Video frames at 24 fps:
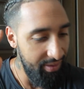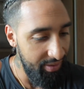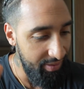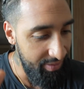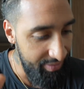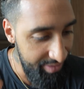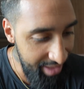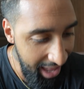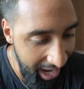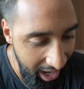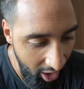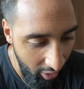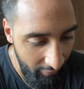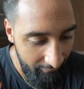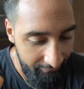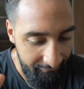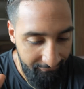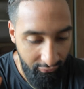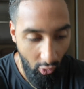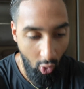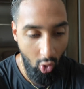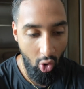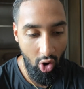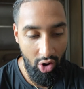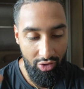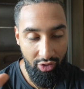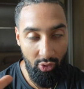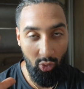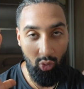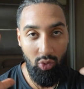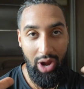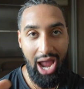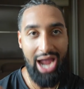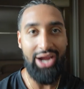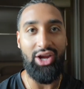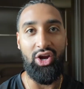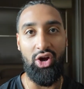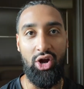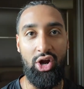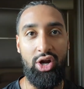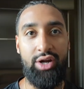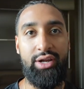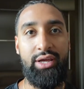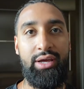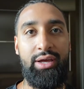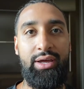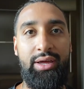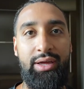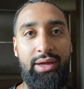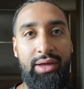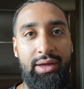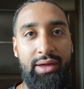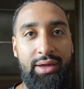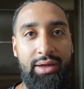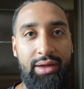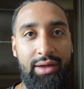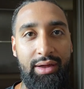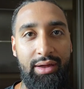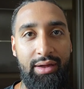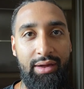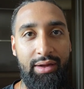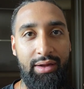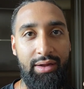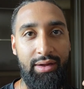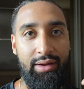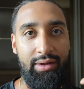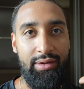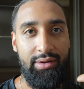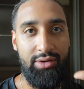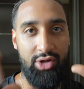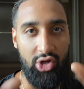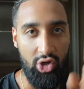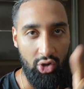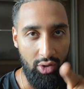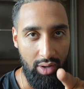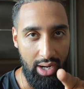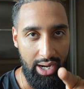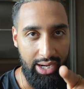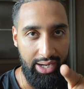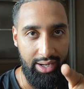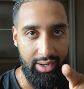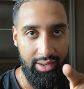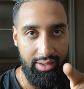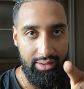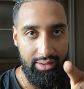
Now, for the record, you're right.